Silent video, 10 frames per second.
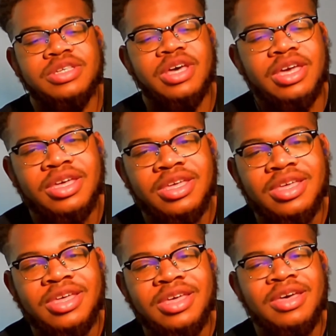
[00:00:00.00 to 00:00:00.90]
Like,
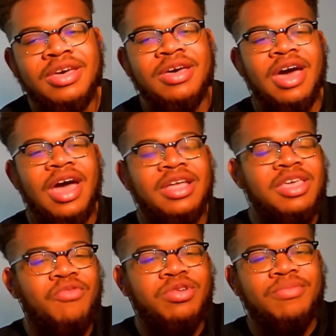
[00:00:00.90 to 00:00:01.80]
I
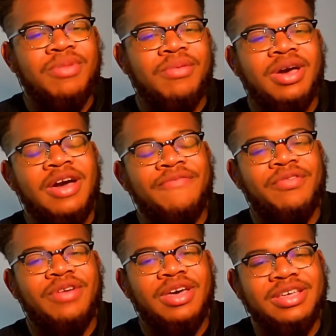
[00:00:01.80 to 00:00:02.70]
think one thing about, I
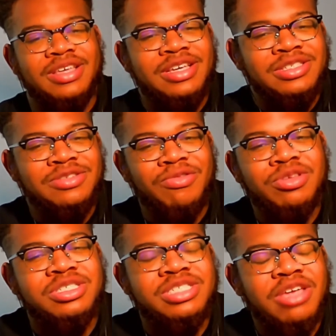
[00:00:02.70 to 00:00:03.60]
feel like he's going
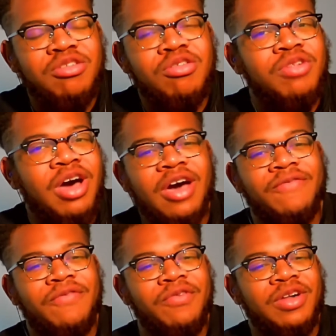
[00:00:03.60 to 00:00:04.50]
to settle a lot
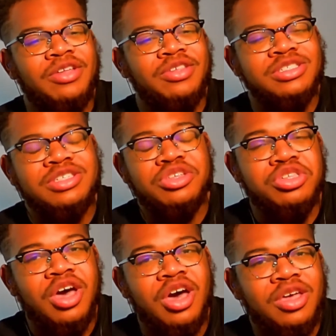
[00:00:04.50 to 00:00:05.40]
for like just a
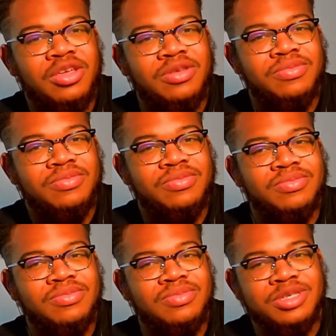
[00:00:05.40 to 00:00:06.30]
shot,
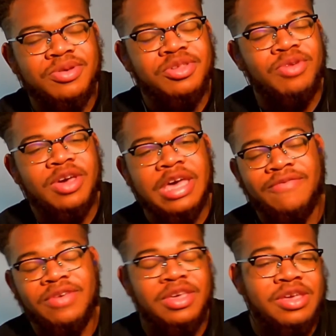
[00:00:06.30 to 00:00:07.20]
especially if
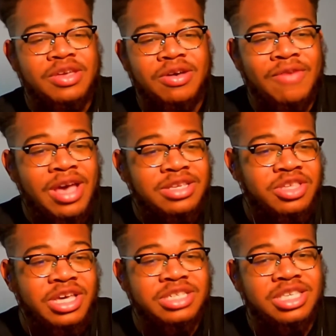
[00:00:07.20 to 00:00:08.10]
he, you know, if he has a
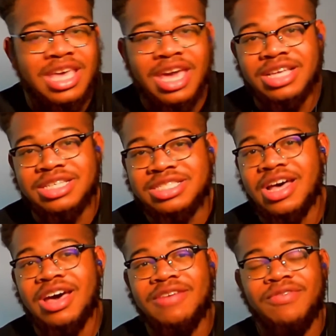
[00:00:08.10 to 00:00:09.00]
chance to take it inside.